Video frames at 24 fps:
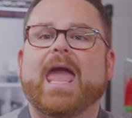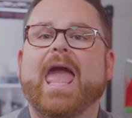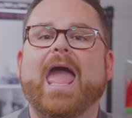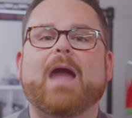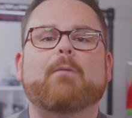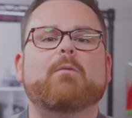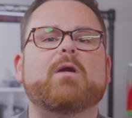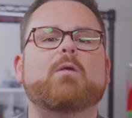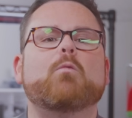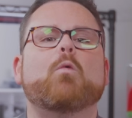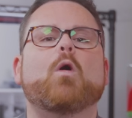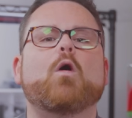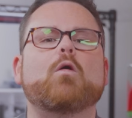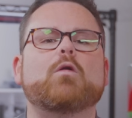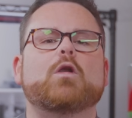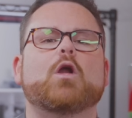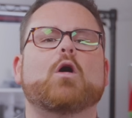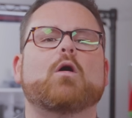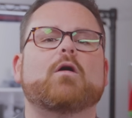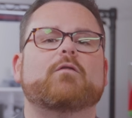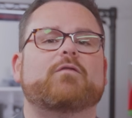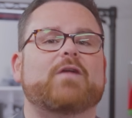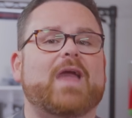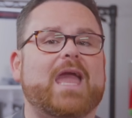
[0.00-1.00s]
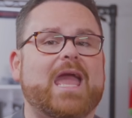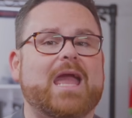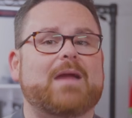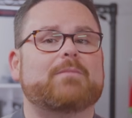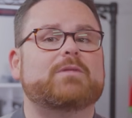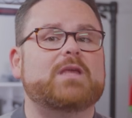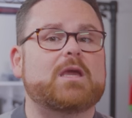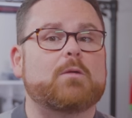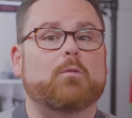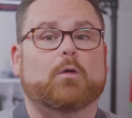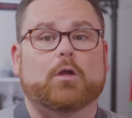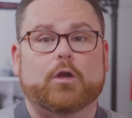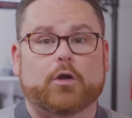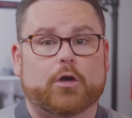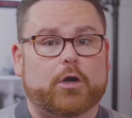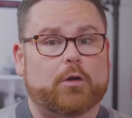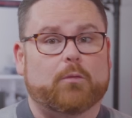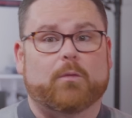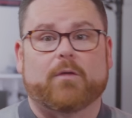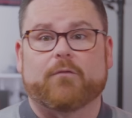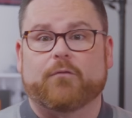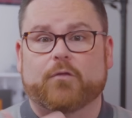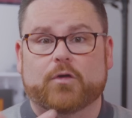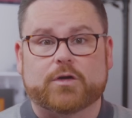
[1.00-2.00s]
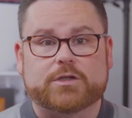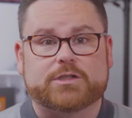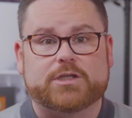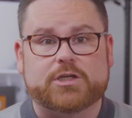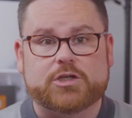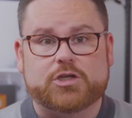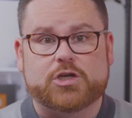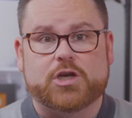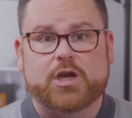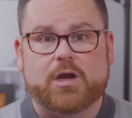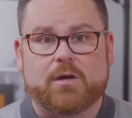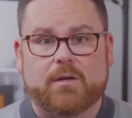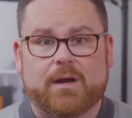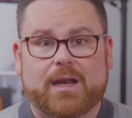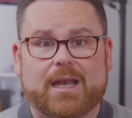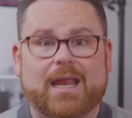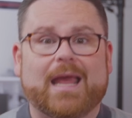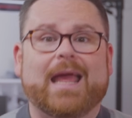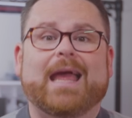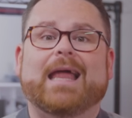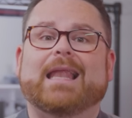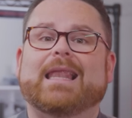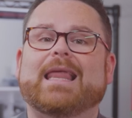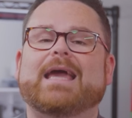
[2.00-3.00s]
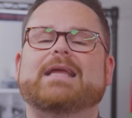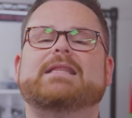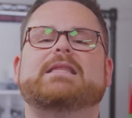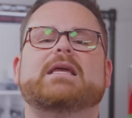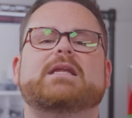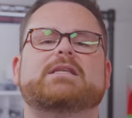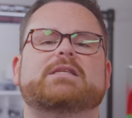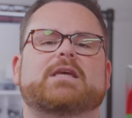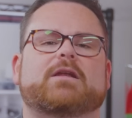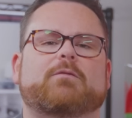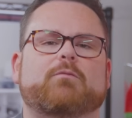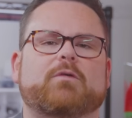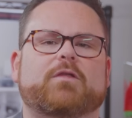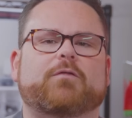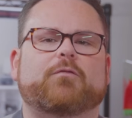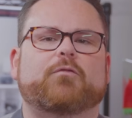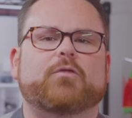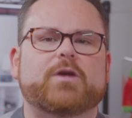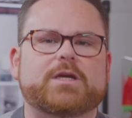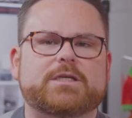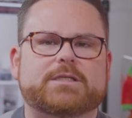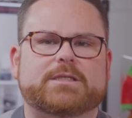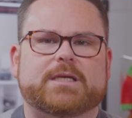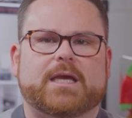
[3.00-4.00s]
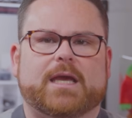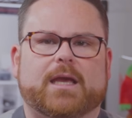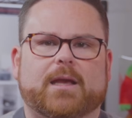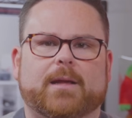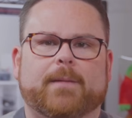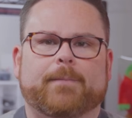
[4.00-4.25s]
and we won't know if A M D will learn to reverse engineer it like they did with FreeSync.